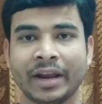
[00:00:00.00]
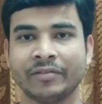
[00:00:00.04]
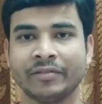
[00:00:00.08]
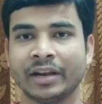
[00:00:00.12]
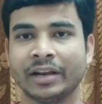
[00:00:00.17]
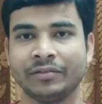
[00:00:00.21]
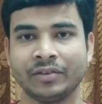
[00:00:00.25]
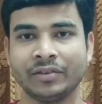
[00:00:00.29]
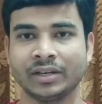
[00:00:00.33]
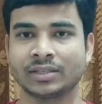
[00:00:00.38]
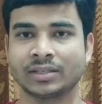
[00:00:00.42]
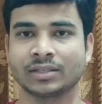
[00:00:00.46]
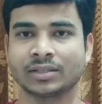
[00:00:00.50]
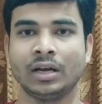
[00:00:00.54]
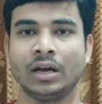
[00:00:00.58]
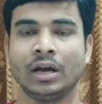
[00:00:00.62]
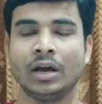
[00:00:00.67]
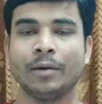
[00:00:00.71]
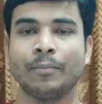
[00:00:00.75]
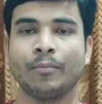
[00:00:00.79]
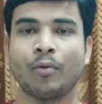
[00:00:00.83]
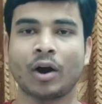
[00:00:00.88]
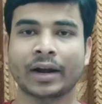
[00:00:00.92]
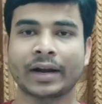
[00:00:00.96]
benefits
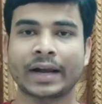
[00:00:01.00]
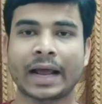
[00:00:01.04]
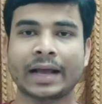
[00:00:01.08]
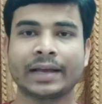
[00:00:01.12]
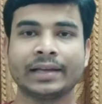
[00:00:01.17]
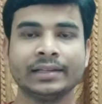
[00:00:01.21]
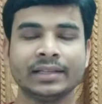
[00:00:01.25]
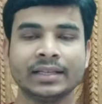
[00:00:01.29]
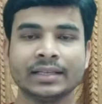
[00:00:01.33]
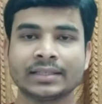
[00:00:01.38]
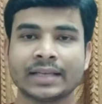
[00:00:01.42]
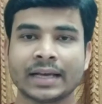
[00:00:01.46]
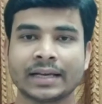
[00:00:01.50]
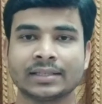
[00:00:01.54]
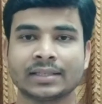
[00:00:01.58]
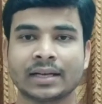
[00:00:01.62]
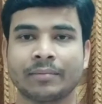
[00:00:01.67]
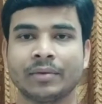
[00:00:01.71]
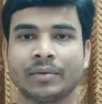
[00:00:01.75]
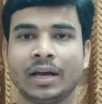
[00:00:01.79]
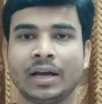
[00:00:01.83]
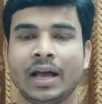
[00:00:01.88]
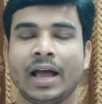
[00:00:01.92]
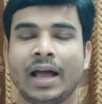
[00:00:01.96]
for cracking this
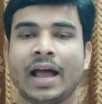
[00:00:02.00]
exam.